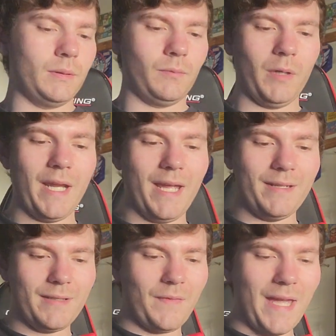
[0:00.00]
went ahead
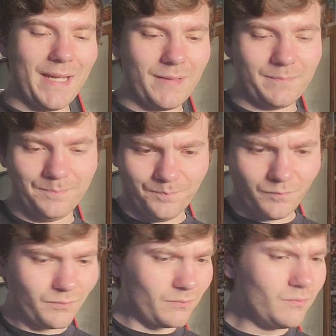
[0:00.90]
and did that.
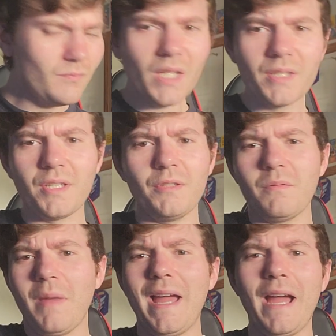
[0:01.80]
Excuse me,
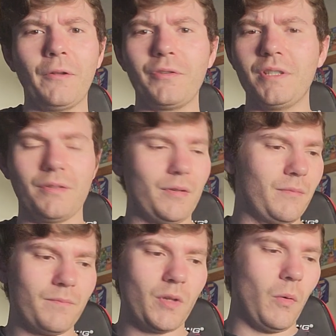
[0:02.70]
my allergies are
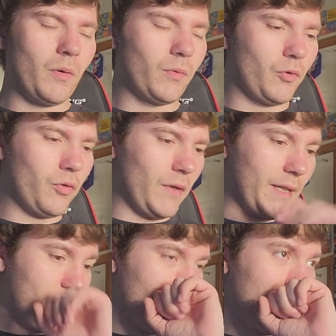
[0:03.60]
going
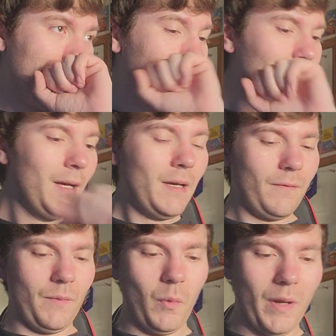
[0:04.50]
crazy
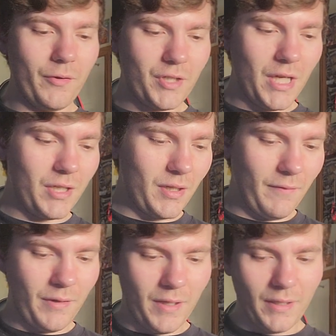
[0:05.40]
for the weather change and
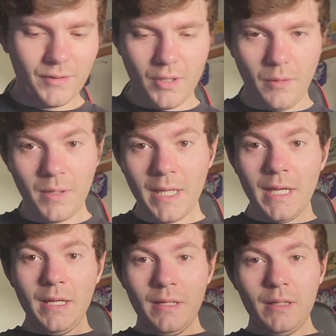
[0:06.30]
everything. So,
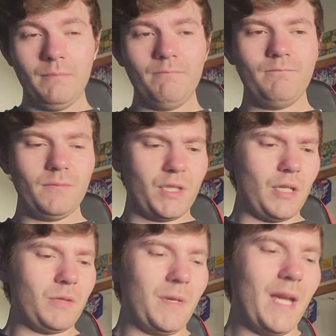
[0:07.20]

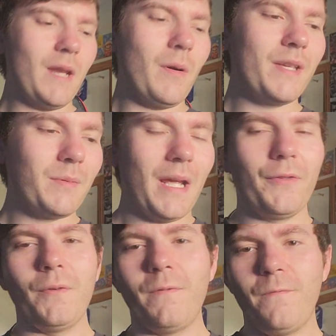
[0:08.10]
excuse me. Anyways,
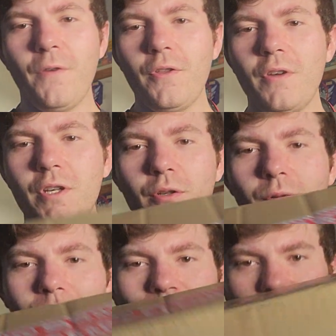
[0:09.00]
without further
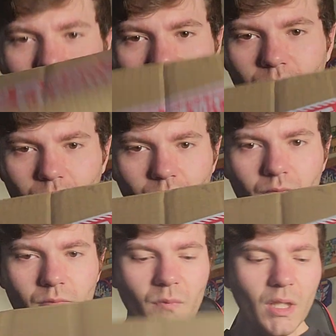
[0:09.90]
ado,
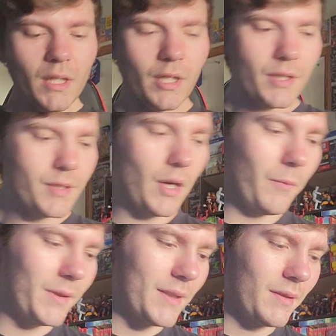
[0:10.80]
I'm going to start
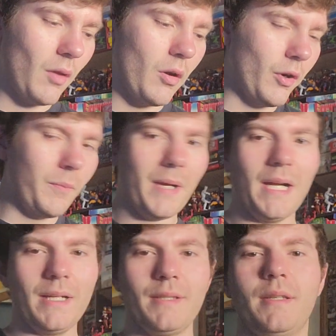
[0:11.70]
with this longer
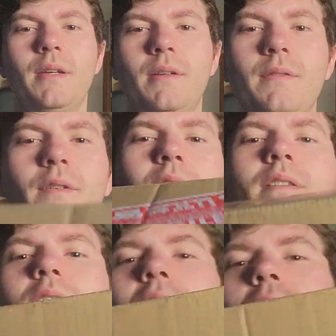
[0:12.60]
box. You can
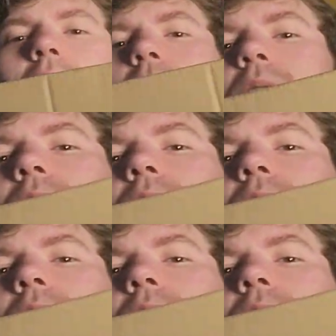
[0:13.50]
see how